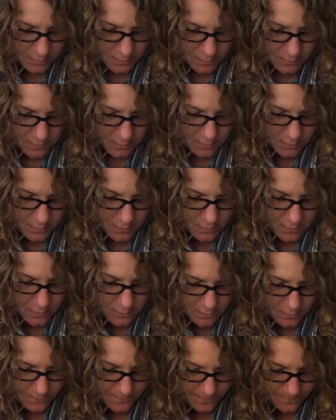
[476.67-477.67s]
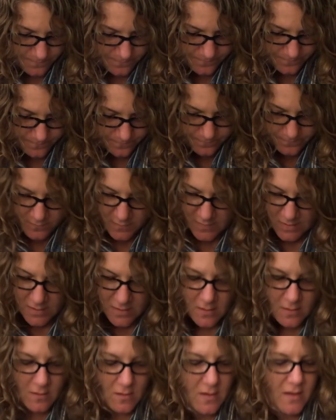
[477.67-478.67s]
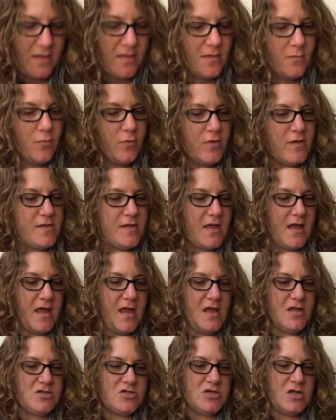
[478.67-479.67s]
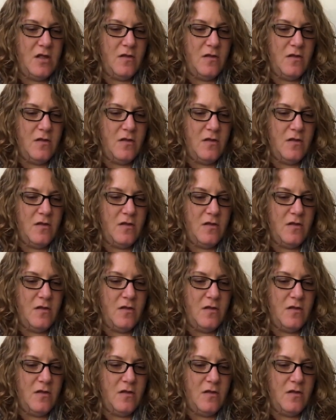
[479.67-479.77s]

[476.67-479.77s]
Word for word: Um, Got the boys each a